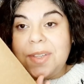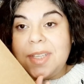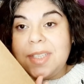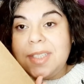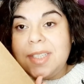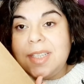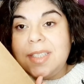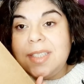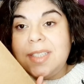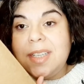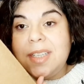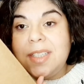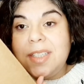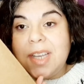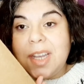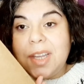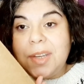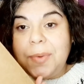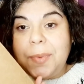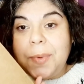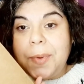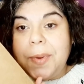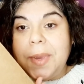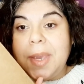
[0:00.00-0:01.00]
This is the
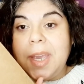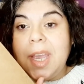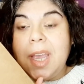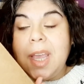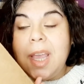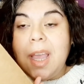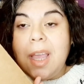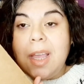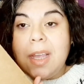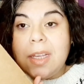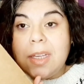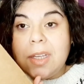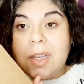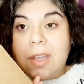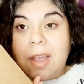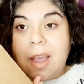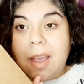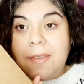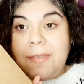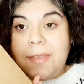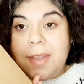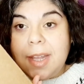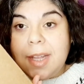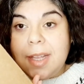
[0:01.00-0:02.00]
January
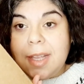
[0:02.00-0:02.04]
Coffee